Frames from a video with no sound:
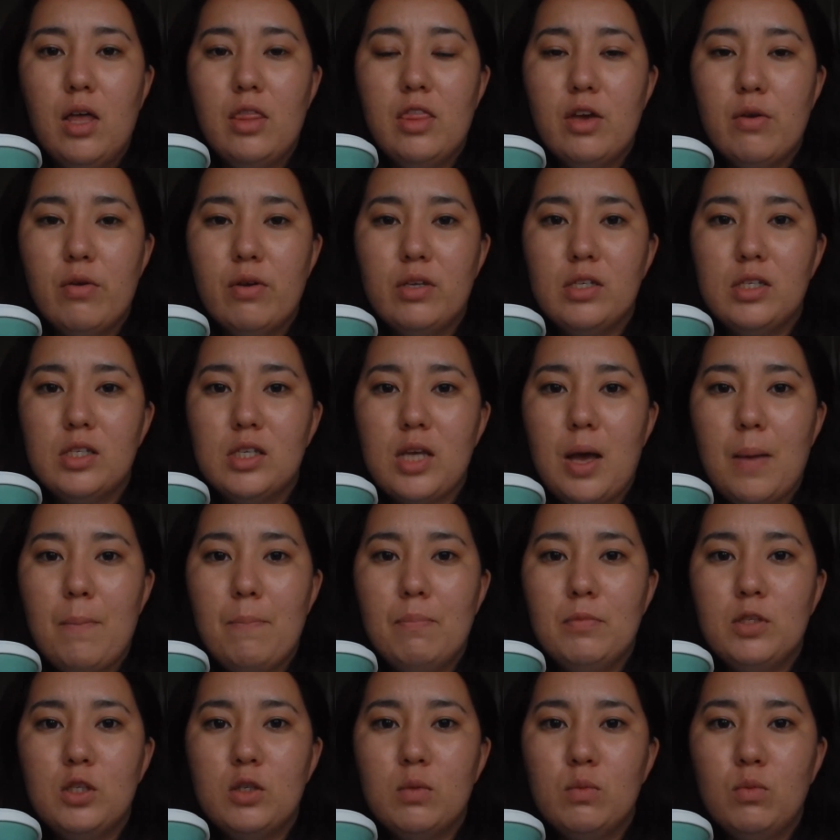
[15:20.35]
There are
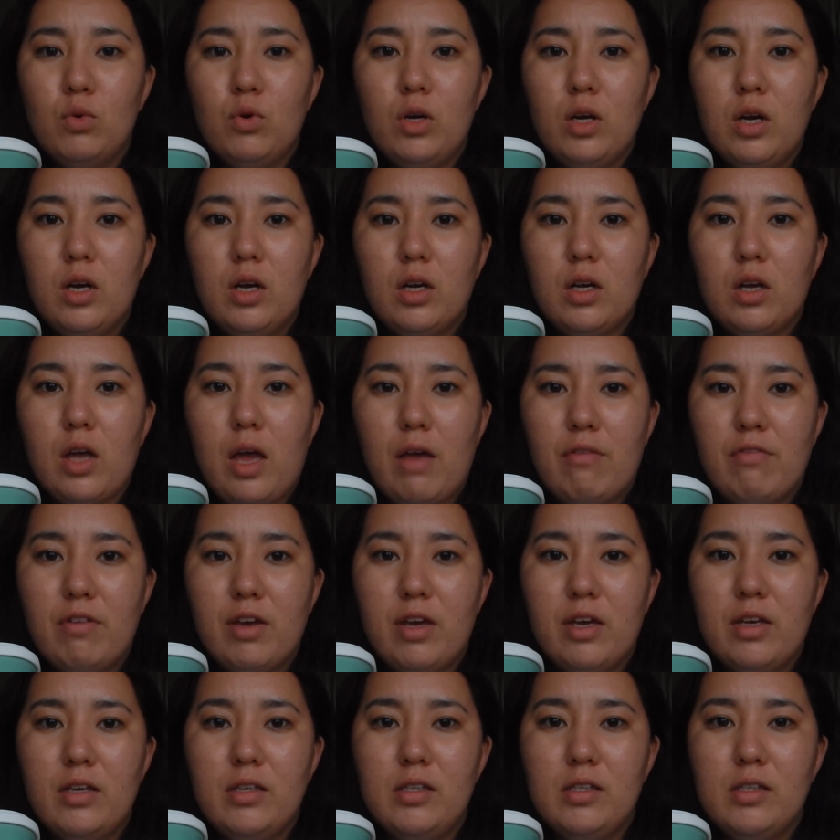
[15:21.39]
some smaller
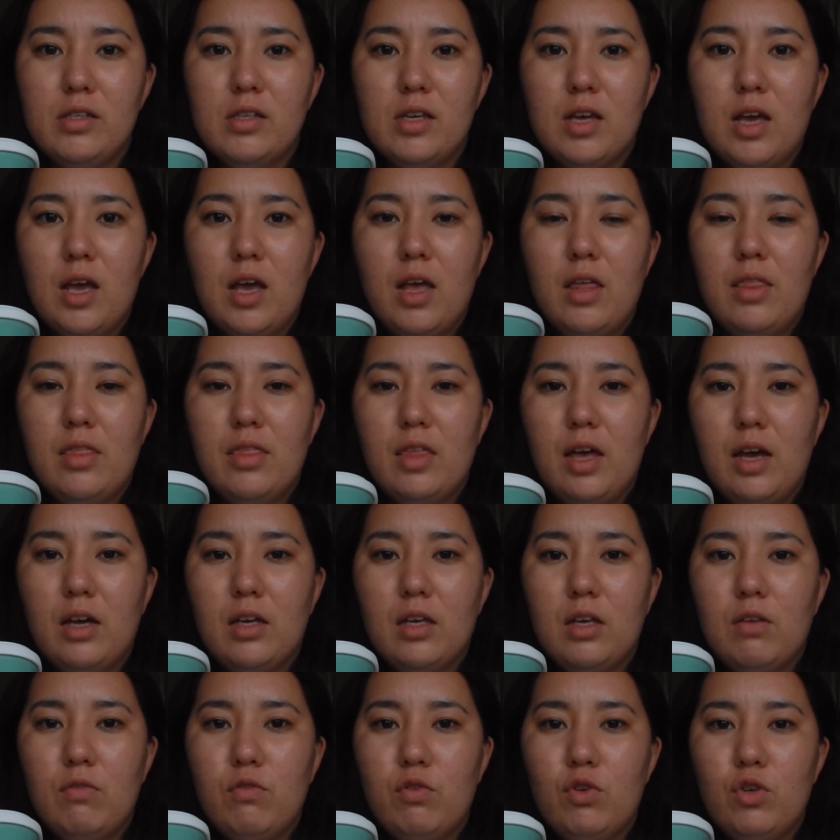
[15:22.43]
cafes that
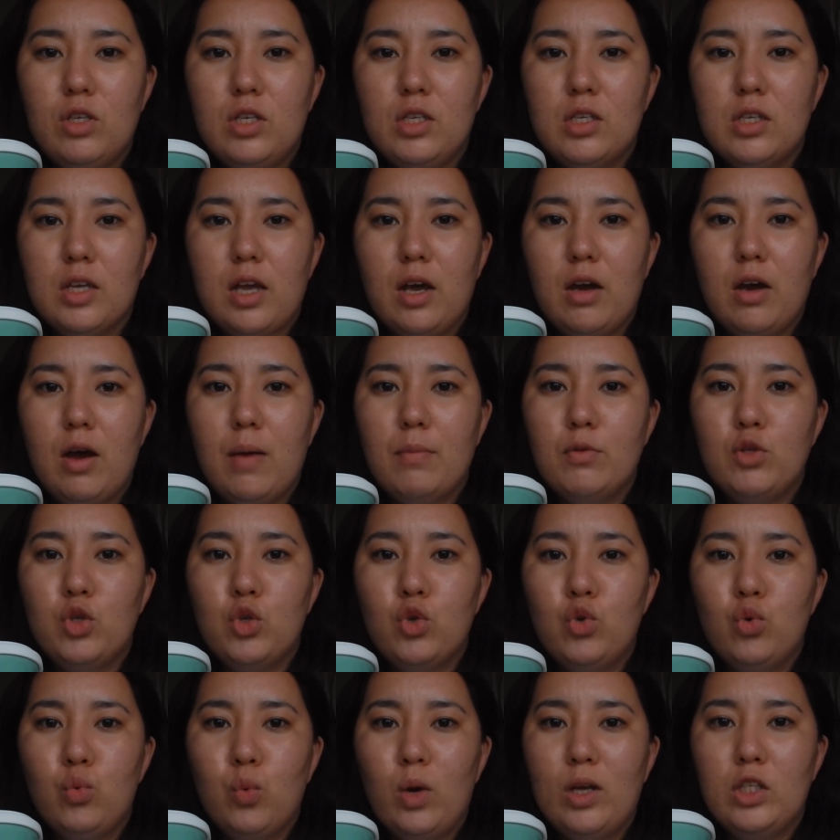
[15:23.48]
give you discount up
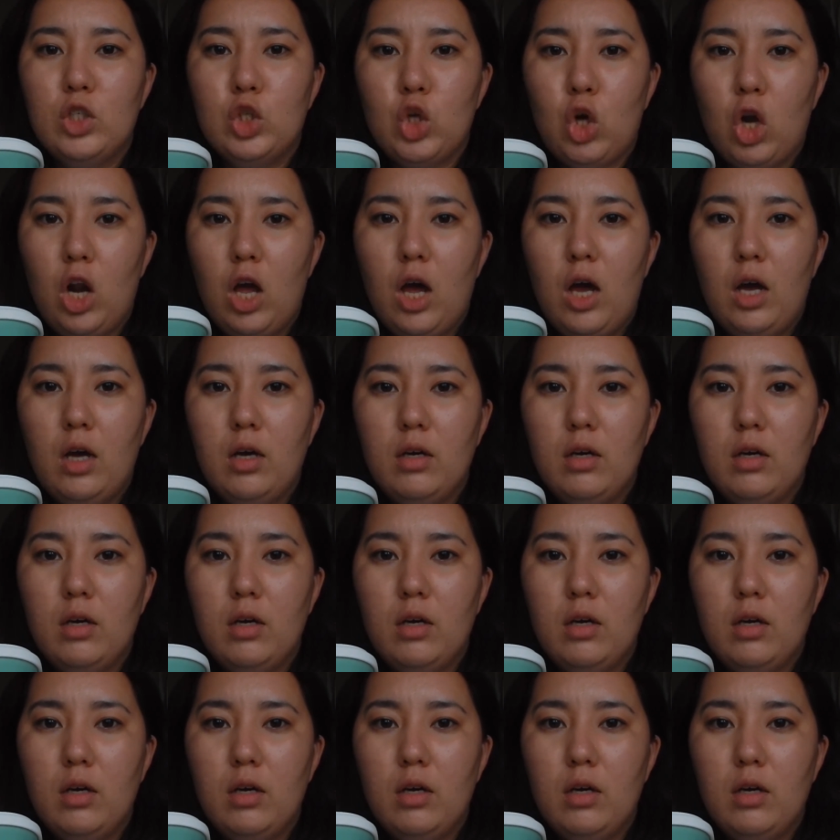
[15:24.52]
to $1.